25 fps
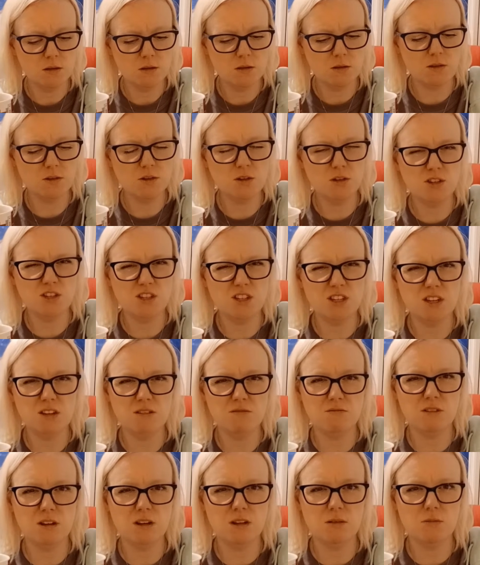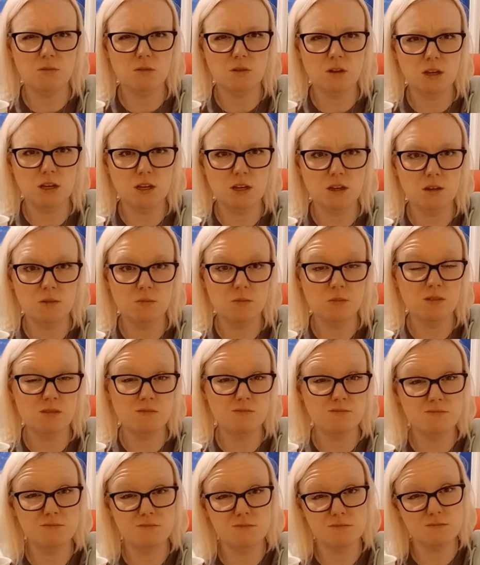news you didn't really want to hear, but
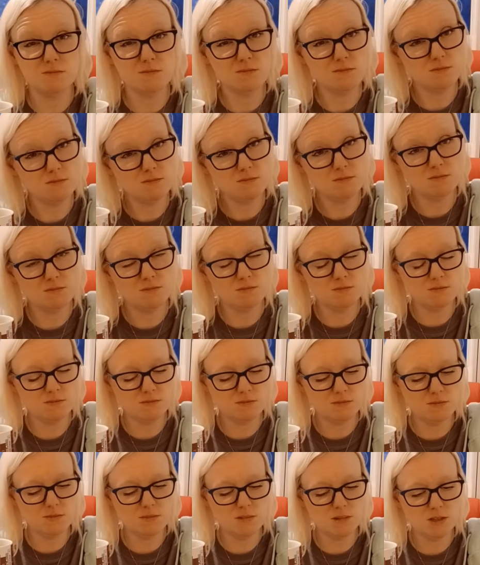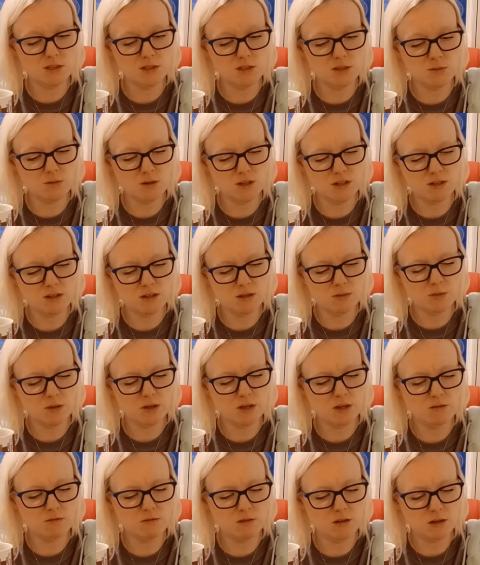you end up
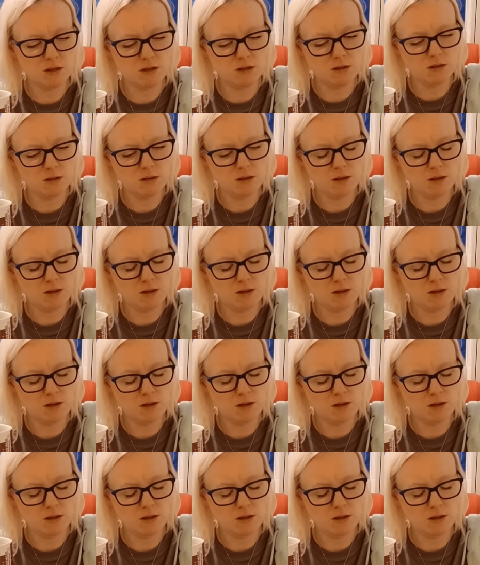hearing it,